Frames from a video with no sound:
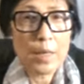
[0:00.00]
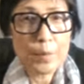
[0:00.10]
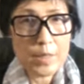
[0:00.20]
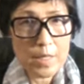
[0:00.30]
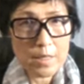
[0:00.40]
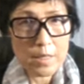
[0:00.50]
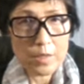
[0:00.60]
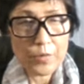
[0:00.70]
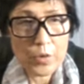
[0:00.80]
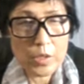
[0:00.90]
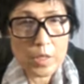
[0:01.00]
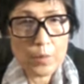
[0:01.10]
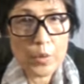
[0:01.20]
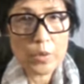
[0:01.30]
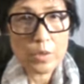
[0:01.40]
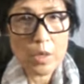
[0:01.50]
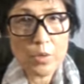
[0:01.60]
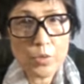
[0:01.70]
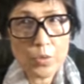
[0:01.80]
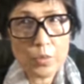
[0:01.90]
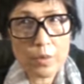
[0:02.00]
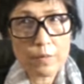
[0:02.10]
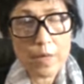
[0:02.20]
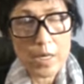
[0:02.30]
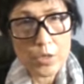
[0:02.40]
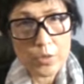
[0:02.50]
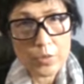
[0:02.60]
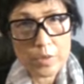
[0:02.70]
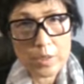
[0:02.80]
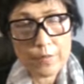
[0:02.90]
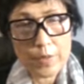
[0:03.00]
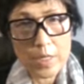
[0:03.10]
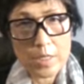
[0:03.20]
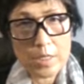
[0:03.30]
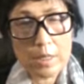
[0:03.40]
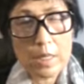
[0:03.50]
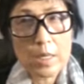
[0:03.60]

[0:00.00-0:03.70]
hepatitis, for example, is also the viral infection.